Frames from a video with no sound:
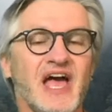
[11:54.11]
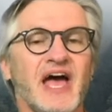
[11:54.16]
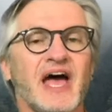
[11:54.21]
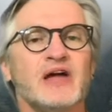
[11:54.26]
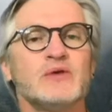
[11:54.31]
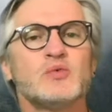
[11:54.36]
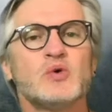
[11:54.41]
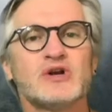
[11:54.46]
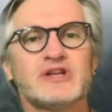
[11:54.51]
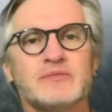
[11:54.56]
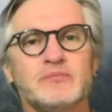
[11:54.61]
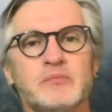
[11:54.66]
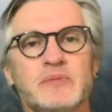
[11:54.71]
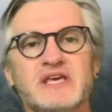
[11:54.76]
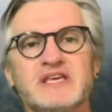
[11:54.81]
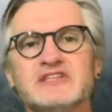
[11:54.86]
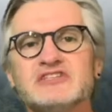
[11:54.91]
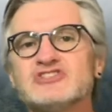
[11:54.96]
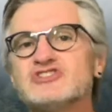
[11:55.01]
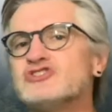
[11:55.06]
and what it
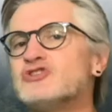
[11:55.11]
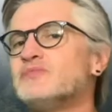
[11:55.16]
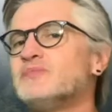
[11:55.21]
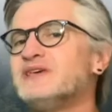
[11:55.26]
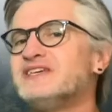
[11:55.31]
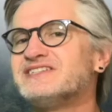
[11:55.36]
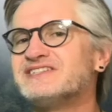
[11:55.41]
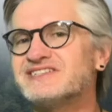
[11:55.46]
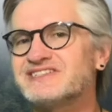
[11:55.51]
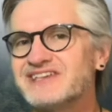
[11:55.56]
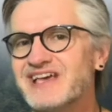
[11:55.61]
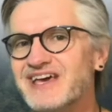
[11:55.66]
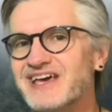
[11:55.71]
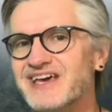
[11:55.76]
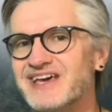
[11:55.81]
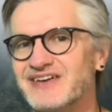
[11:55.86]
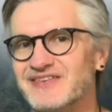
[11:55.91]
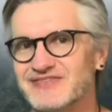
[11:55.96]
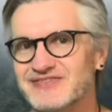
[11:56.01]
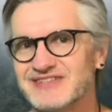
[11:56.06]
means to be
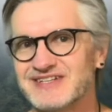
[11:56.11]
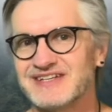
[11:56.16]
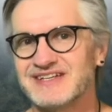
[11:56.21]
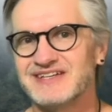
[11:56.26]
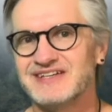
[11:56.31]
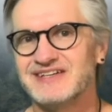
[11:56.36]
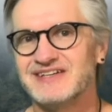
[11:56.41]
saved